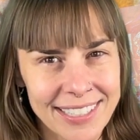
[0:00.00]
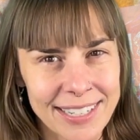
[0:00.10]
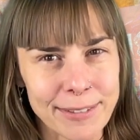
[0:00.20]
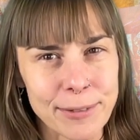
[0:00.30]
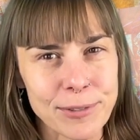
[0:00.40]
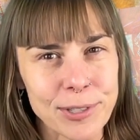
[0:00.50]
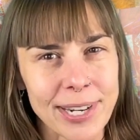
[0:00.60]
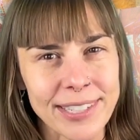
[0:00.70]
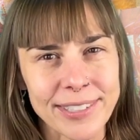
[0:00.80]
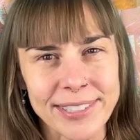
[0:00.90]
If you've
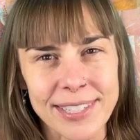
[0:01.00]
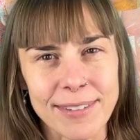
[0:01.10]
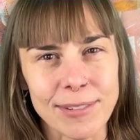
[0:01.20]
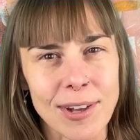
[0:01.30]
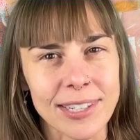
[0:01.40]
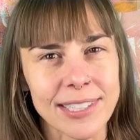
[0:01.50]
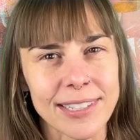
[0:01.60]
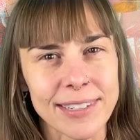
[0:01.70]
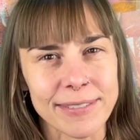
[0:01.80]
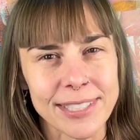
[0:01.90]
trained yourself long
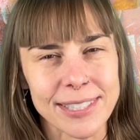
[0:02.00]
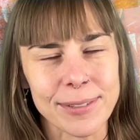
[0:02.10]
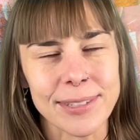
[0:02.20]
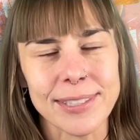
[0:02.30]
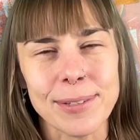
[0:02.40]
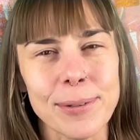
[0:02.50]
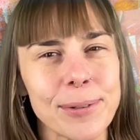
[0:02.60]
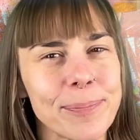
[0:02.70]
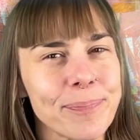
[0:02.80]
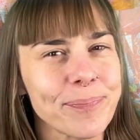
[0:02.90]
enough, as soon as
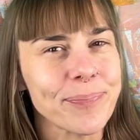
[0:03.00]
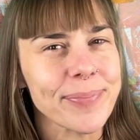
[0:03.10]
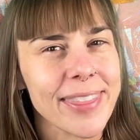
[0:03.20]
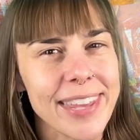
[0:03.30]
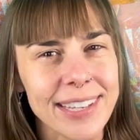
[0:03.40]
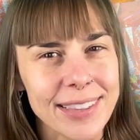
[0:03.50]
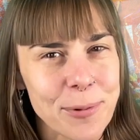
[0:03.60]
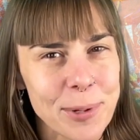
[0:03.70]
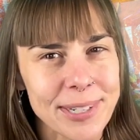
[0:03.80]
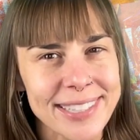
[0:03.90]
you think the
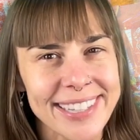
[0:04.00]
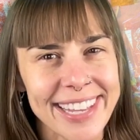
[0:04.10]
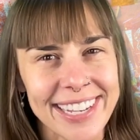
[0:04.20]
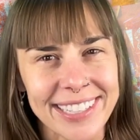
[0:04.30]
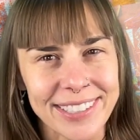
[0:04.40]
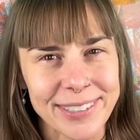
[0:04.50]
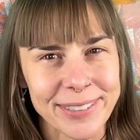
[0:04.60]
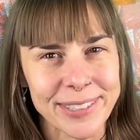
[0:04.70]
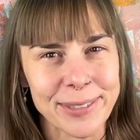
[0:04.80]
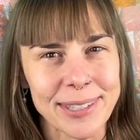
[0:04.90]
words thank
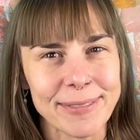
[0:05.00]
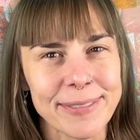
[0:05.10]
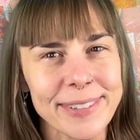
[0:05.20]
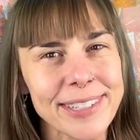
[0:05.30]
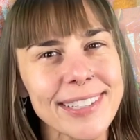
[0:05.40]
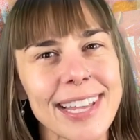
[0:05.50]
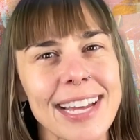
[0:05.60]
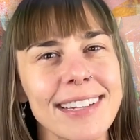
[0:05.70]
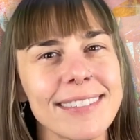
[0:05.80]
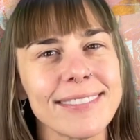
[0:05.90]
you, you can feel
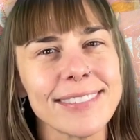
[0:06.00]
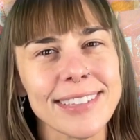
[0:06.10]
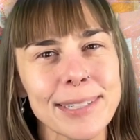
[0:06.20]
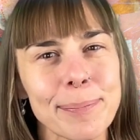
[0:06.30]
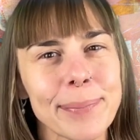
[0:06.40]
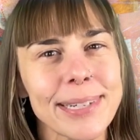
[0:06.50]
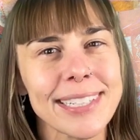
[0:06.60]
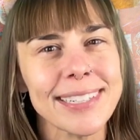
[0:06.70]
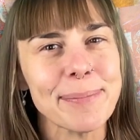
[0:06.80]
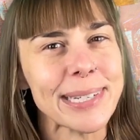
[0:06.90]
that flip
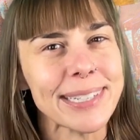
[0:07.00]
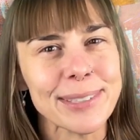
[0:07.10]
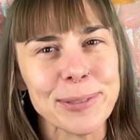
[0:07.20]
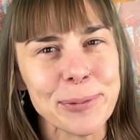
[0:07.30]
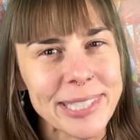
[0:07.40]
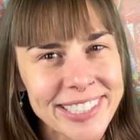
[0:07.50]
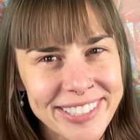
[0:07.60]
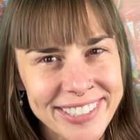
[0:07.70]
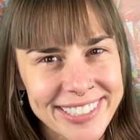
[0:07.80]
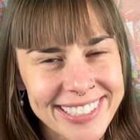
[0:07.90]
being
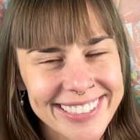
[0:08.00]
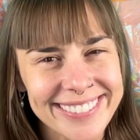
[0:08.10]
switched.